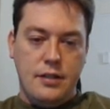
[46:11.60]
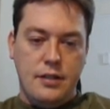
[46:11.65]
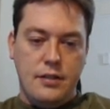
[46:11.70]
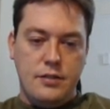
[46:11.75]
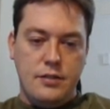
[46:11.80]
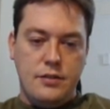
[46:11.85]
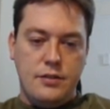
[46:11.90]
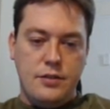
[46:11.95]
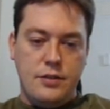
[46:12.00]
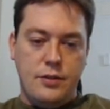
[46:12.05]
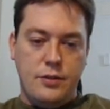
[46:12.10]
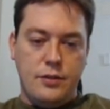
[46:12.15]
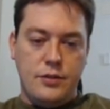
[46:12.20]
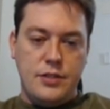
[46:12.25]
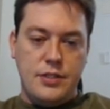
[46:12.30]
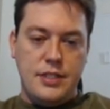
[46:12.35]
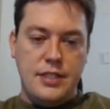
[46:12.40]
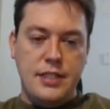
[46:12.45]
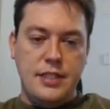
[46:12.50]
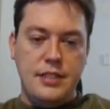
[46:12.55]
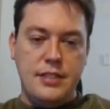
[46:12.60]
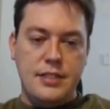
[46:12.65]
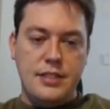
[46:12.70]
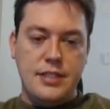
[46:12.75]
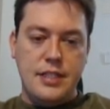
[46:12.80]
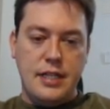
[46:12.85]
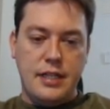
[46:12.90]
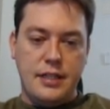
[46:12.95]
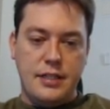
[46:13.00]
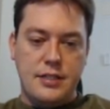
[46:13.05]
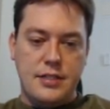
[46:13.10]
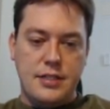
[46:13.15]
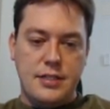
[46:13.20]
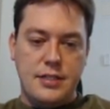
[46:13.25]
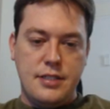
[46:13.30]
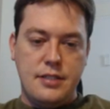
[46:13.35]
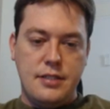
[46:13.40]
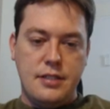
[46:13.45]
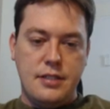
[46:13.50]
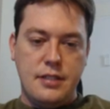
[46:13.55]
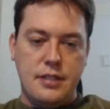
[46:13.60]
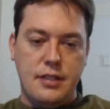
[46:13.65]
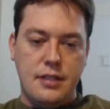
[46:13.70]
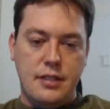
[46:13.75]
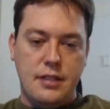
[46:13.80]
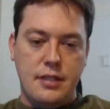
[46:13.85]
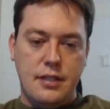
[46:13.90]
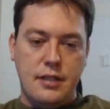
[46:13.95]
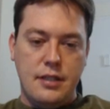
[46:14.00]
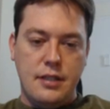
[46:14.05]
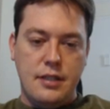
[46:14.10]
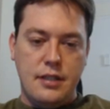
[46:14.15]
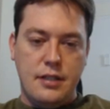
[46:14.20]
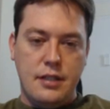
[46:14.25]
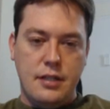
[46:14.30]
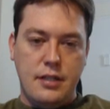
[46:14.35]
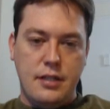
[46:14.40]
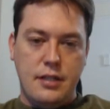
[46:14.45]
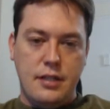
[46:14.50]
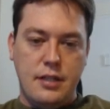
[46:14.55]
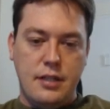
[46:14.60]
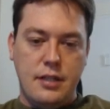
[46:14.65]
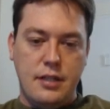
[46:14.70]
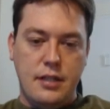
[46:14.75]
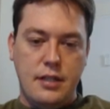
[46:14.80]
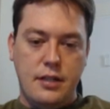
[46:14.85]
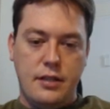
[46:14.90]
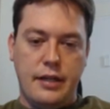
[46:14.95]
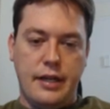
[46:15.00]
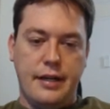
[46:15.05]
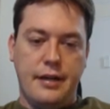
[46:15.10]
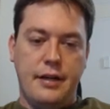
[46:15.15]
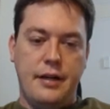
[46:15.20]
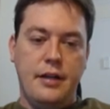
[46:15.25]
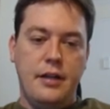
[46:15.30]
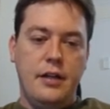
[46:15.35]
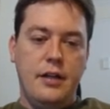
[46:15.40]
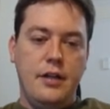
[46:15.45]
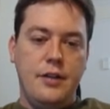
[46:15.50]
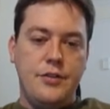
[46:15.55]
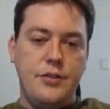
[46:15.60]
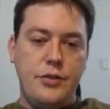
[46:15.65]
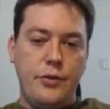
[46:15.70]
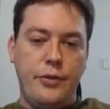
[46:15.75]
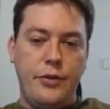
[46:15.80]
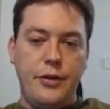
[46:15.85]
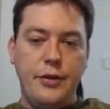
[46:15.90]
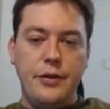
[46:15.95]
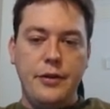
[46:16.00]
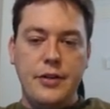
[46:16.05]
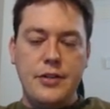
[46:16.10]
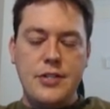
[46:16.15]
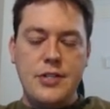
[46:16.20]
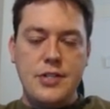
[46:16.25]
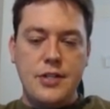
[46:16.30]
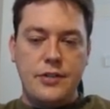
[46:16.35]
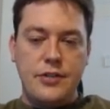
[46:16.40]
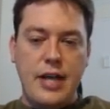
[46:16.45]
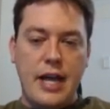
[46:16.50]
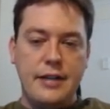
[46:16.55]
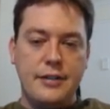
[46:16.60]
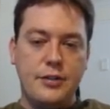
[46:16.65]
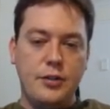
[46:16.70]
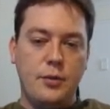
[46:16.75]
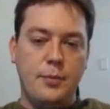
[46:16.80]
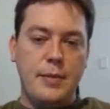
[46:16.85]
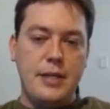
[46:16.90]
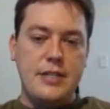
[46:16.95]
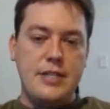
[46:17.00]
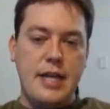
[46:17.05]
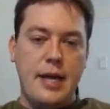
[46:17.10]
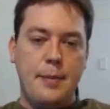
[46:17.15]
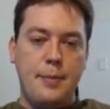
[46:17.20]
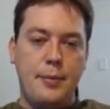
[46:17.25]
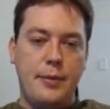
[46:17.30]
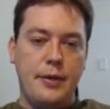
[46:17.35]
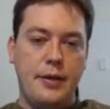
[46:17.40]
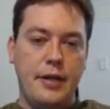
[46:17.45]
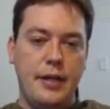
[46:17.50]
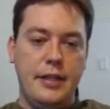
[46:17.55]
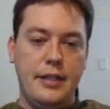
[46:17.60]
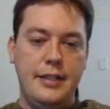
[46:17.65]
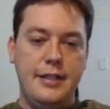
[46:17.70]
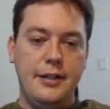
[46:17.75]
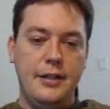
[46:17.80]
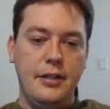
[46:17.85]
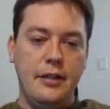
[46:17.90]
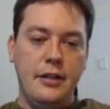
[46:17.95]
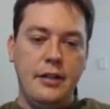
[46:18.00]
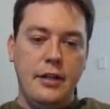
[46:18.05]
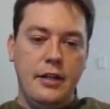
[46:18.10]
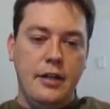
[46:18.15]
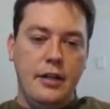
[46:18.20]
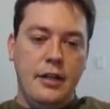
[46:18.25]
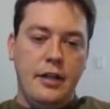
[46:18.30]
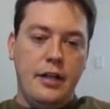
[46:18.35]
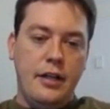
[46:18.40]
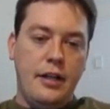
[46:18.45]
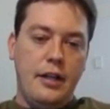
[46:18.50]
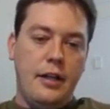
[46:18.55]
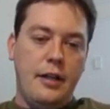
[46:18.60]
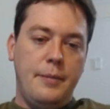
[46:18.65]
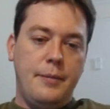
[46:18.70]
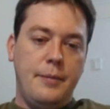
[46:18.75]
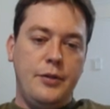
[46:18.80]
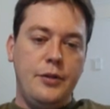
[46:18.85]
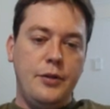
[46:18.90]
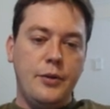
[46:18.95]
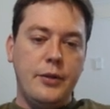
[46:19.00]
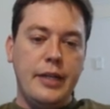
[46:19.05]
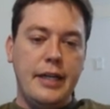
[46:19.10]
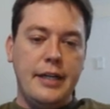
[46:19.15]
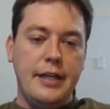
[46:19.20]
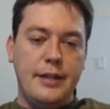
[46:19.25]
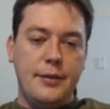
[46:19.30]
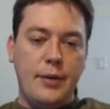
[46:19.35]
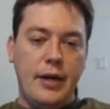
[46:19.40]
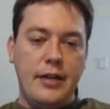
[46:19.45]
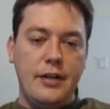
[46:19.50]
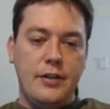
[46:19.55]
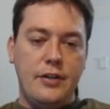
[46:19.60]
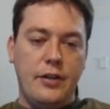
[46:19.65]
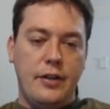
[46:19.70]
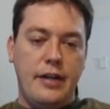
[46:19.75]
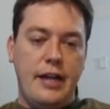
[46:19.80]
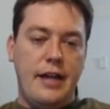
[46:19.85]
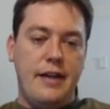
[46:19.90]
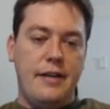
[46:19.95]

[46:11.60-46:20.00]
So c6. All right. So this is a tactical mishap here. You're getting threatened on